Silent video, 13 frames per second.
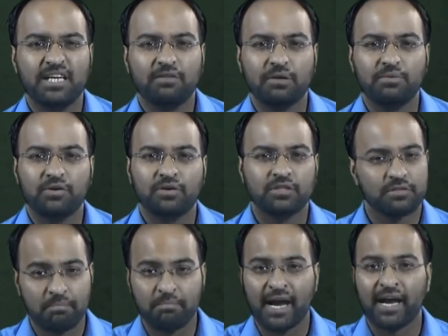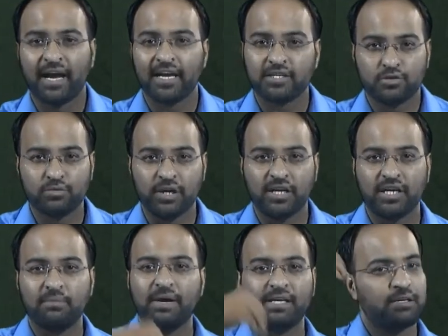Why? Because bank has to return
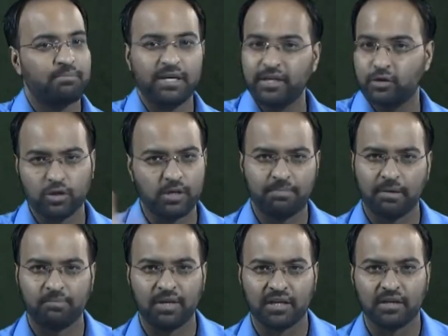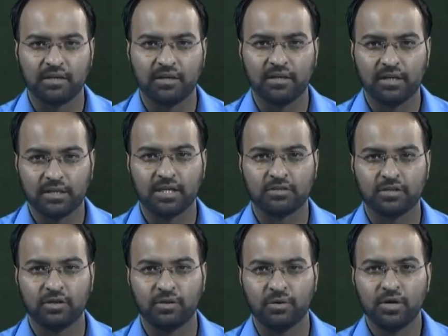back the money to the public. Yes or
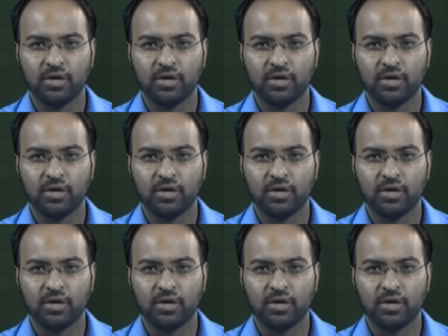no?